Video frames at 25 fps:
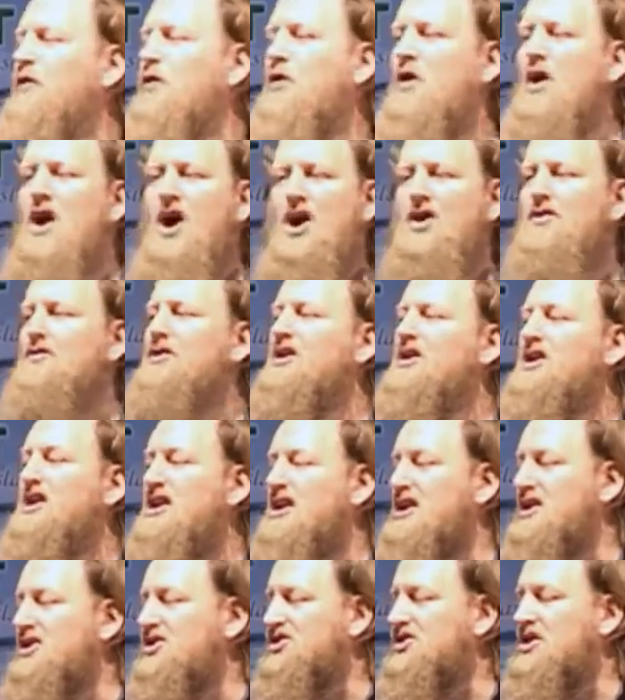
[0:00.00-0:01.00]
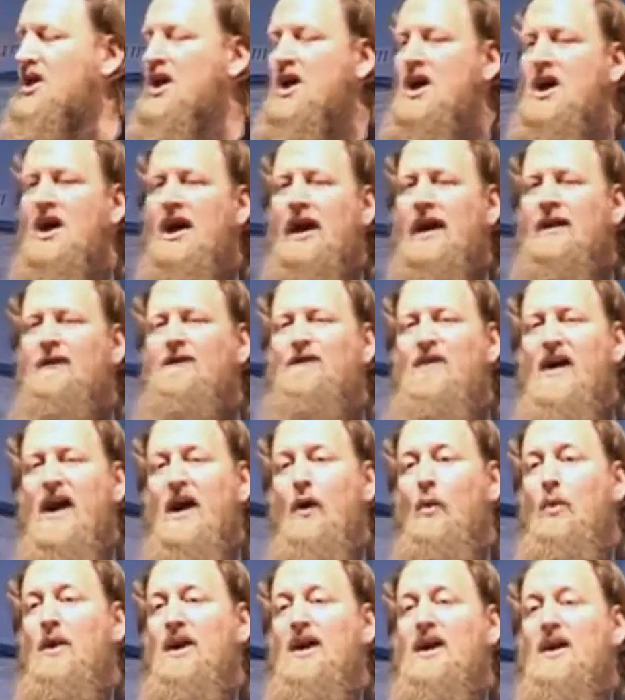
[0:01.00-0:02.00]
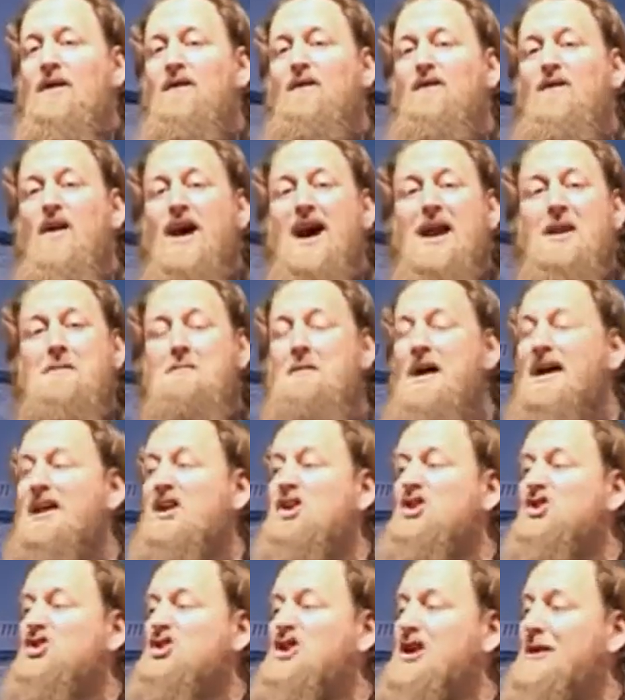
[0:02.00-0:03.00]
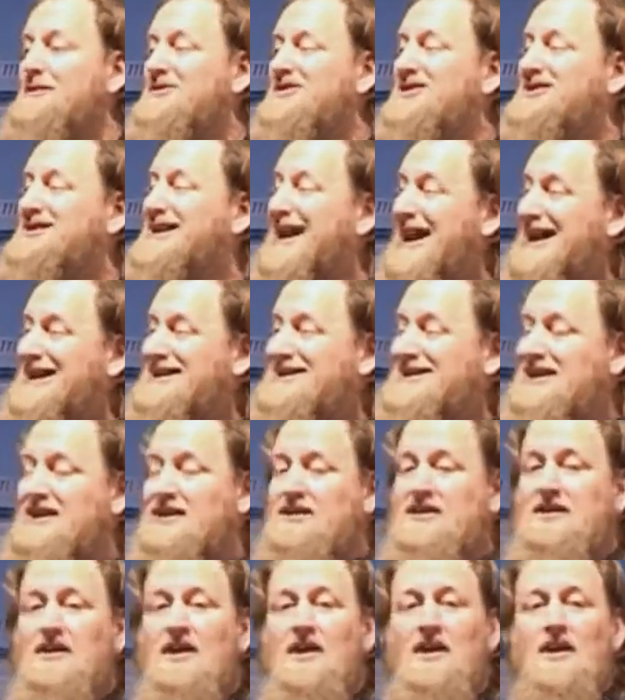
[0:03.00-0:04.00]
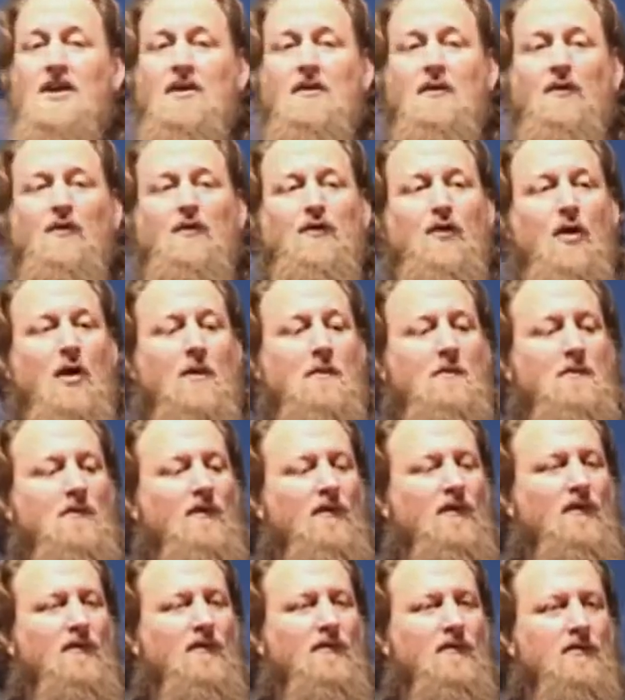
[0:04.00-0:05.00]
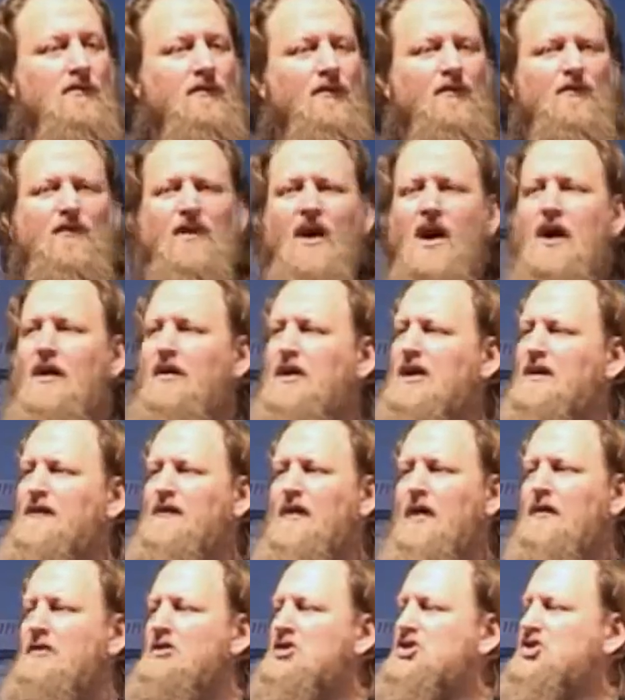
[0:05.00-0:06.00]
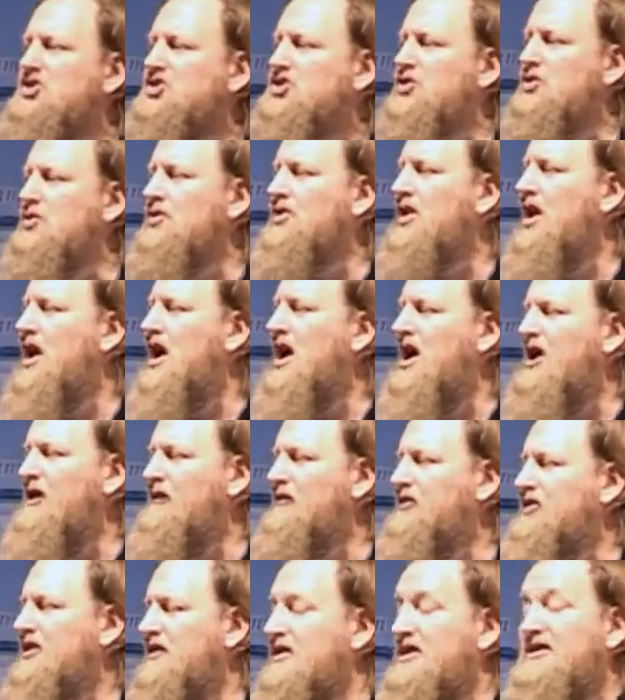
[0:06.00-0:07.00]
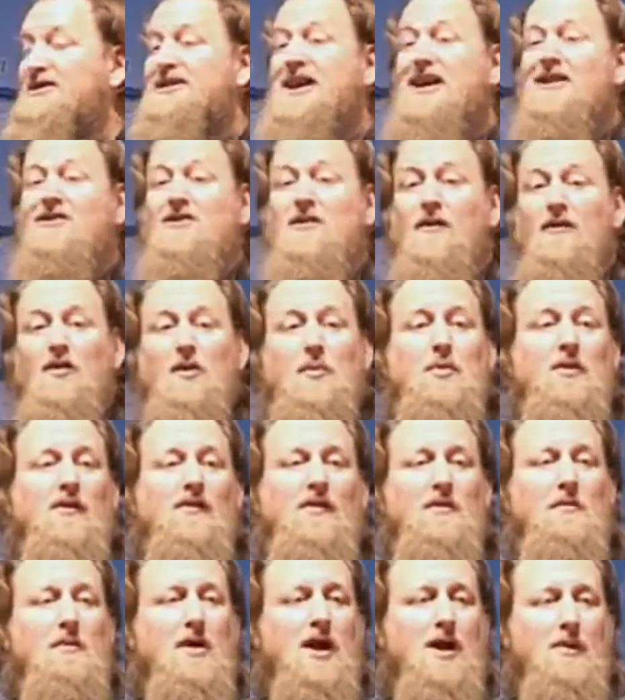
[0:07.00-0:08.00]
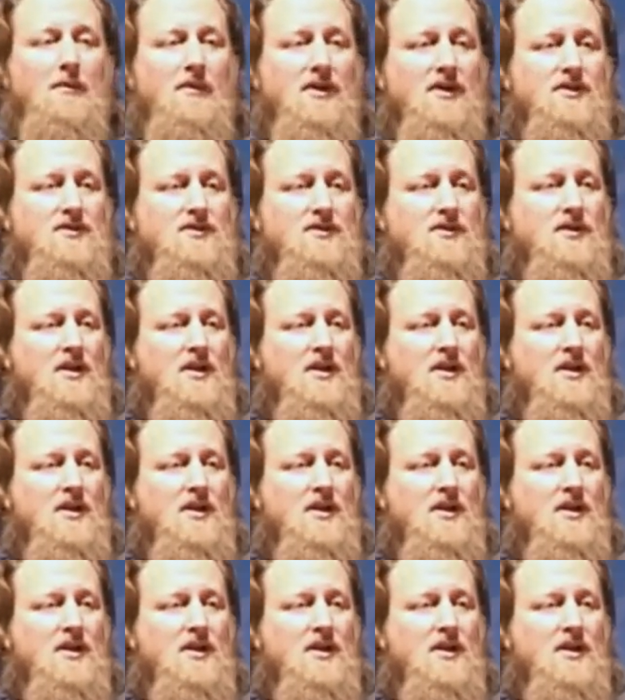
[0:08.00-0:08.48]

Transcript: 400 years. In fact, we can find manuscripts dated from very, very soon after the death of the Prophet Muhammad.